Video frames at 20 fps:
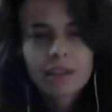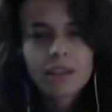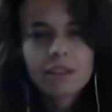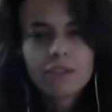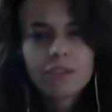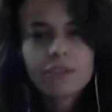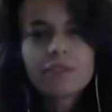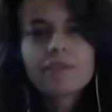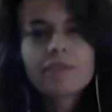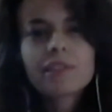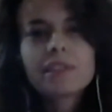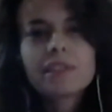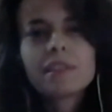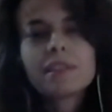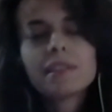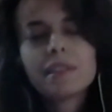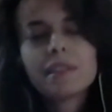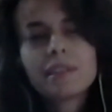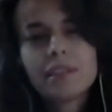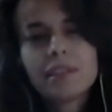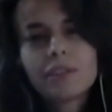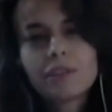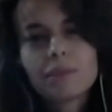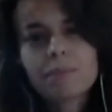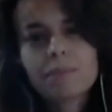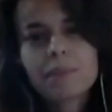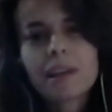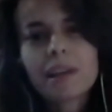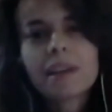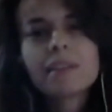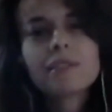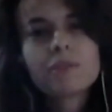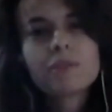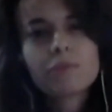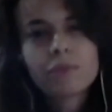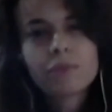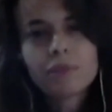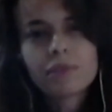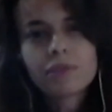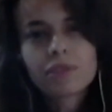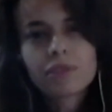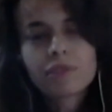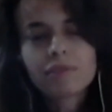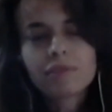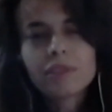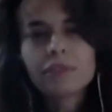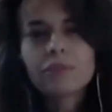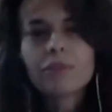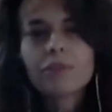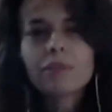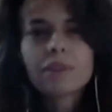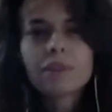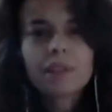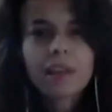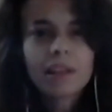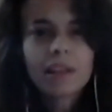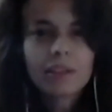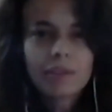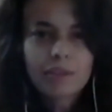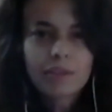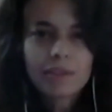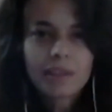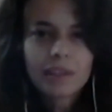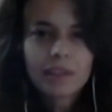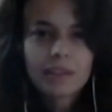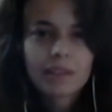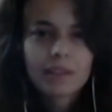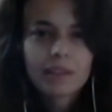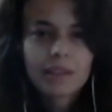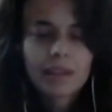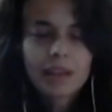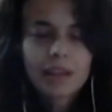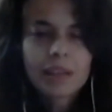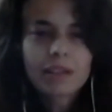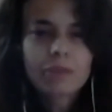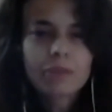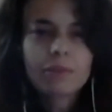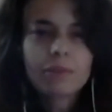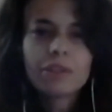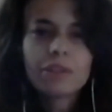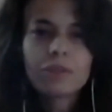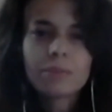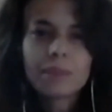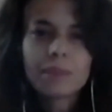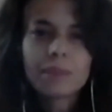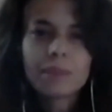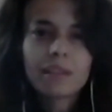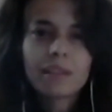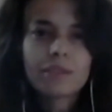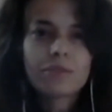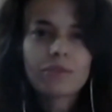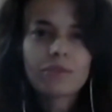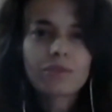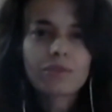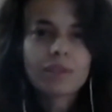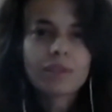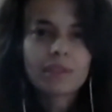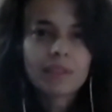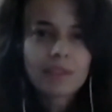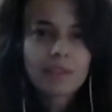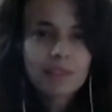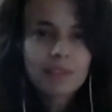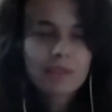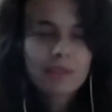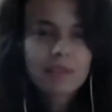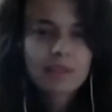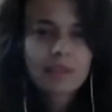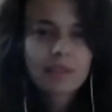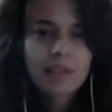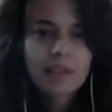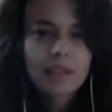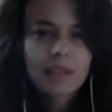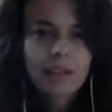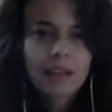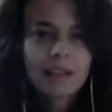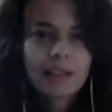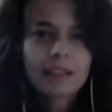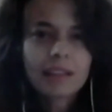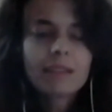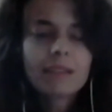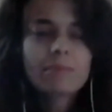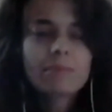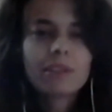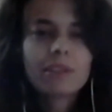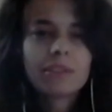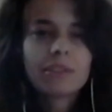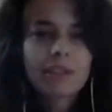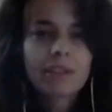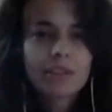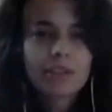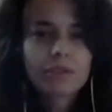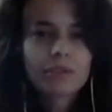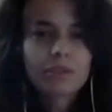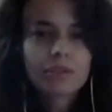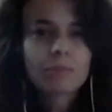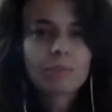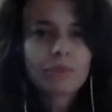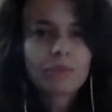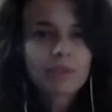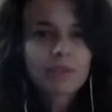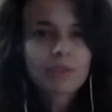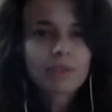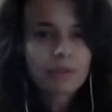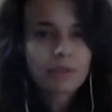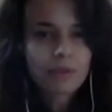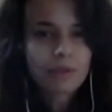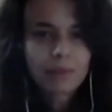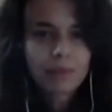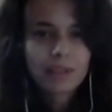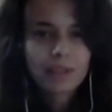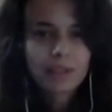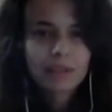universities in Egypt and the world shifted to online learning as a way to maintain social distance and keep the educational process going.